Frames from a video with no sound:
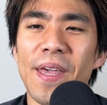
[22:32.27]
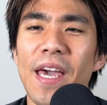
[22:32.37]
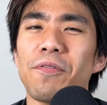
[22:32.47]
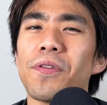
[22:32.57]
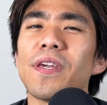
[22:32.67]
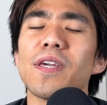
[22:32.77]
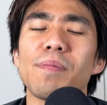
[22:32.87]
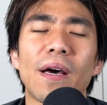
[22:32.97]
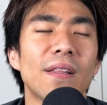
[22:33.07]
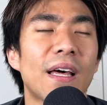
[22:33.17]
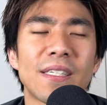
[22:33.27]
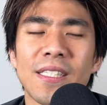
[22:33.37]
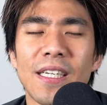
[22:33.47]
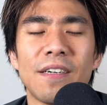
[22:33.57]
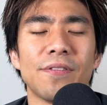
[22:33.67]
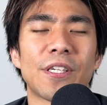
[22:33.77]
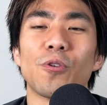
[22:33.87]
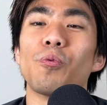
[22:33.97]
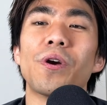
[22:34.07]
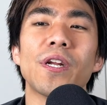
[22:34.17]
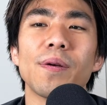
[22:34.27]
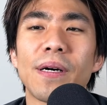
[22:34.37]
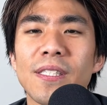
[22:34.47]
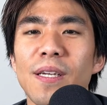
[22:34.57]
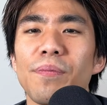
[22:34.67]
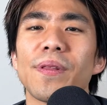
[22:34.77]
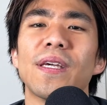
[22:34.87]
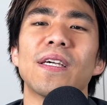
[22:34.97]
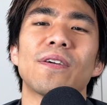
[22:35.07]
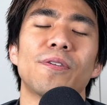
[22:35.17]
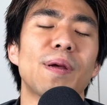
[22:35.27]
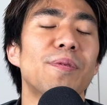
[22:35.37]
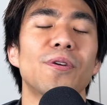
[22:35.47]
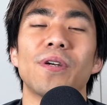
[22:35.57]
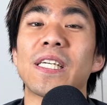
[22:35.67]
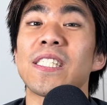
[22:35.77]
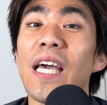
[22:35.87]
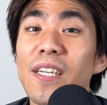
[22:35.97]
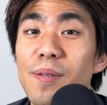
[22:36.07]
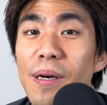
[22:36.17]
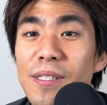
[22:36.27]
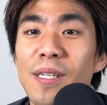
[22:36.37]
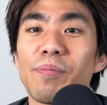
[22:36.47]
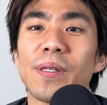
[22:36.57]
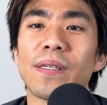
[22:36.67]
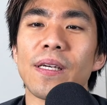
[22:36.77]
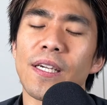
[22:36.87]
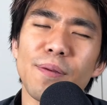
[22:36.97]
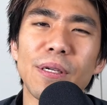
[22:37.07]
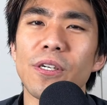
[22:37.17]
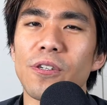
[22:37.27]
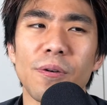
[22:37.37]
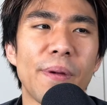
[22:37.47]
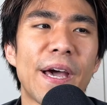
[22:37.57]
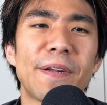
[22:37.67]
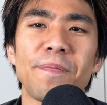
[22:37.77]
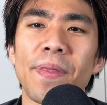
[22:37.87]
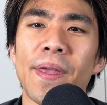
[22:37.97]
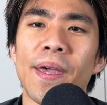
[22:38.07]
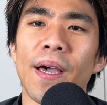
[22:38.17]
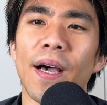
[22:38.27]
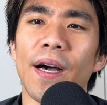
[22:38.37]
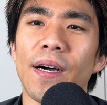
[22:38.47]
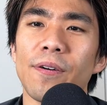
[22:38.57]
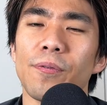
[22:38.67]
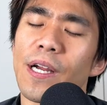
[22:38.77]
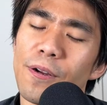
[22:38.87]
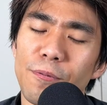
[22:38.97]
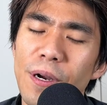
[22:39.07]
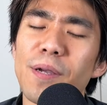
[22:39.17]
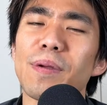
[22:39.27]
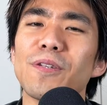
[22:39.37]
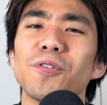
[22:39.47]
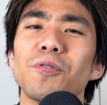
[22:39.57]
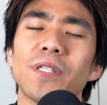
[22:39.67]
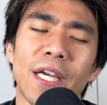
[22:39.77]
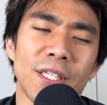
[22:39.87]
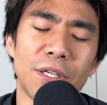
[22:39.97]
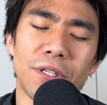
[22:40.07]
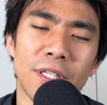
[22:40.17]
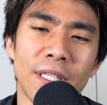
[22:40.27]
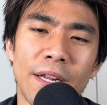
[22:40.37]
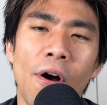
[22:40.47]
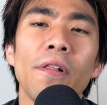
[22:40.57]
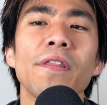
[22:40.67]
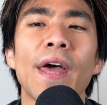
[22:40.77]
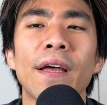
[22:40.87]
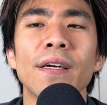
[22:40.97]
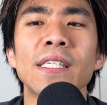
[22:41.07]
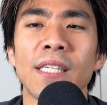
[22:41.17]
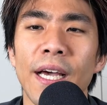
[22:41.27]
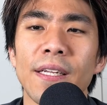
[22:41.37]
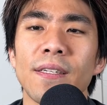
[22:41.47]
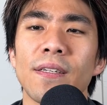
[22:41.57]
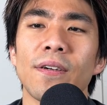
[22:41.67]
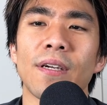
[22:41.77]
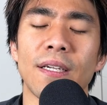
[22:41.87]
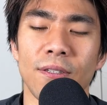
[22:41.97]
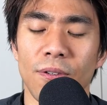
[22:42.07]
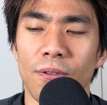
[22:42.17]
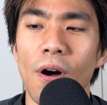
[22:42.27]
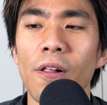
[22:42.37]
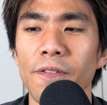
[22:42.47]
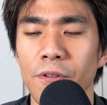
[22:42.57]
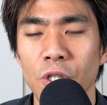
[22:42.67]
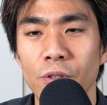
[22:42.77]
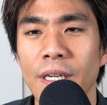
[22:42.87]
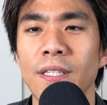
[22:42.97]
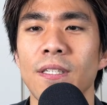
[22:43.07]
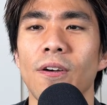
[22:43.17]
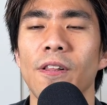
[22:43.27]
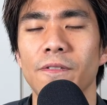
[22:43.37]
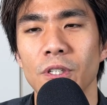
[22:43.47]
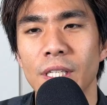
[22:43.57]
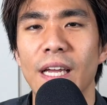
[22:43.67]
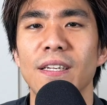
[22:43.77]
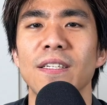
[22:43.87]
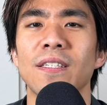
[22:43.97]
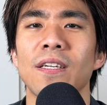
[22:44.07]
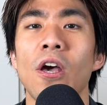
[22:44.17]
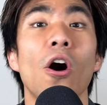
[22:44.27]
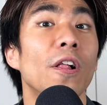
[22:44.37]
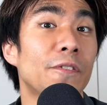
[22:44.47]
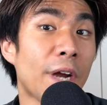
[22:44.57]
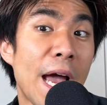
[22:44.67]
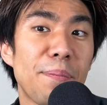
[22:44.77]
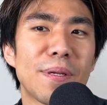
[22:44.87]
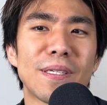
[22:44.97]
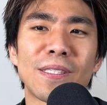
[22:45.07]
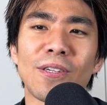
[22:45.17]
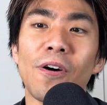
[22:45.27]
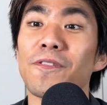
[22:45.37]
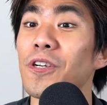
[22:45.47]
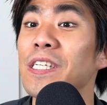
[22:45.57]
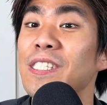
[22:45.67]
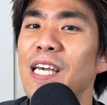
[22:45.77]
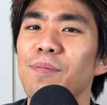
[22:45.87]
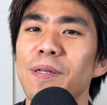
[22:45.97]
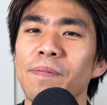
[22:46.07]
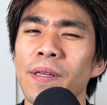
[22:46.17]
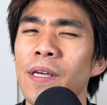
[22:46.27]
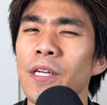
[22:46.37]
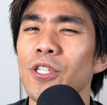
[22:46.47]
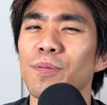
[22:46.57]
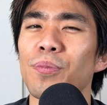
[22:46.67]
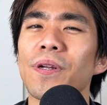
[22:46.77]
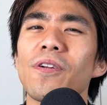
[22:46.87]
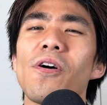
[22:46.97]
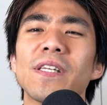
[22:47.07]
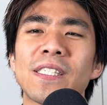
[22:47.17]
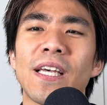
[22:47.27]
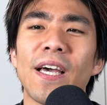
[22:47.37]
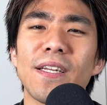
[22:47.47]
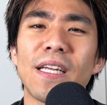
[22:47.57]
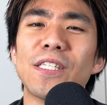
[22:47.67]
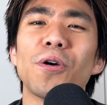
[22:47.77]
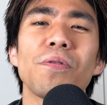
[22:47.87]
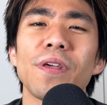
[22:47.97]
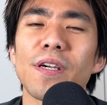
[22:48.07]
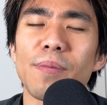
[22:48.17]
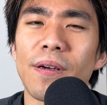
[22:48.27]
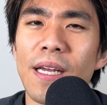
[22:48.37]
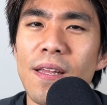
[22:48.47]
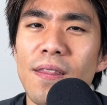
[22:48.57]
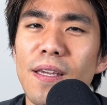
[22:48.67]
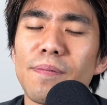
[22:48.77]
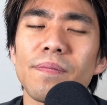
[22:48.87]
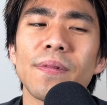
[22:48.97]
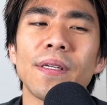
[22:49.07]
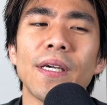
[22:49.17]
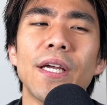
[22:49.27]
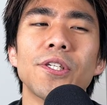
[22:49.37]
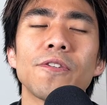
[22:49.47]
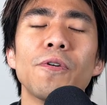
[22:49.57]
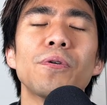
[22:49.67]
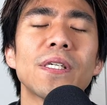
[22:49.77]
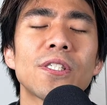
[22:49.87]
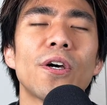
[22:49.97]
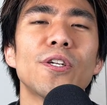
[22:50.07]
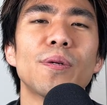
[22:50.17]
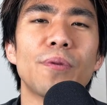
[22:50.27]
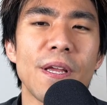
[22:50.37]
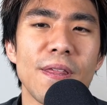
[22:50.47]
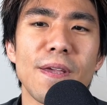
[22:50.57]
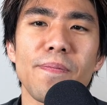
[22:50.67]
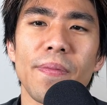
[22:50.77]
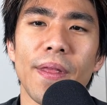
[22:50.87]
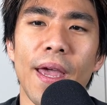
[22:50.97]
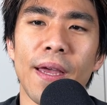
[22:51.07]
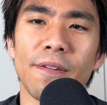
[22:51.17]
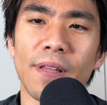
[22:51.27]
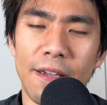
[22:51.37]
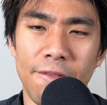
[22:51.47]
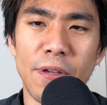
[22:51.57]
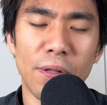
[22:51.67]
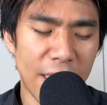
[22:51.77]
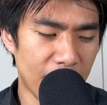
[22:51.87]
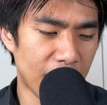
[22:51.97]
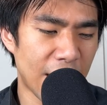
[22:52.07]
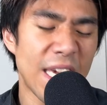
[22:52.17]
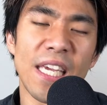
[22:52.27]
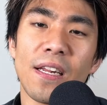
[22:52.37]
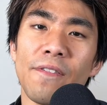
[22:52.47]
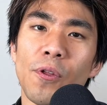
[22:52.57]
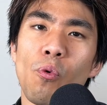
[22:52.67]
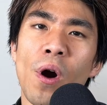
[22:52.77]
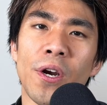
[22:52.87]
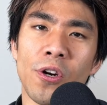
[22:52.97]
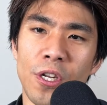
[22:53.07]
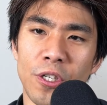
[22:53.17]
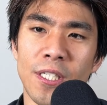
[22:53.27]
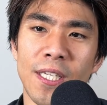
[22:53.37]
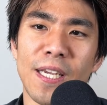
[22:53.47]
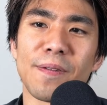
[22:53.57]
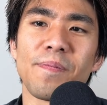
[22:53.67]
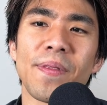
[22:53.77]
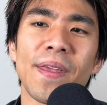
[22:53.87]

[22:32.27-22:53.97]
if you're thinking about a lot of stuff, like you're worried about something, or maybe you're excited about something, like it can be good or bad. What I recommend you do is actually just set all of that aside. Okay, so all of your stress, all of your sadness, all of your happiness, all of your excitement, just put it all aside and don't think about anything, and just focus on your breathing and like feeling the heat of the water on your skin.